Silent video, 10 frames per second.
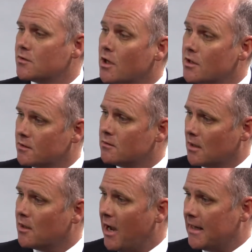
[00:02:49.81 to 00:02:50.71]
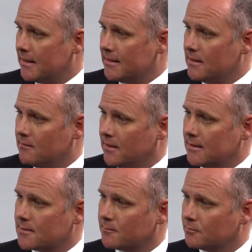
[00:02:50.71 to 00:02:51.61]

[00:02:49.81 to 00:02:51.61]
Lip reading: So those are the main key things.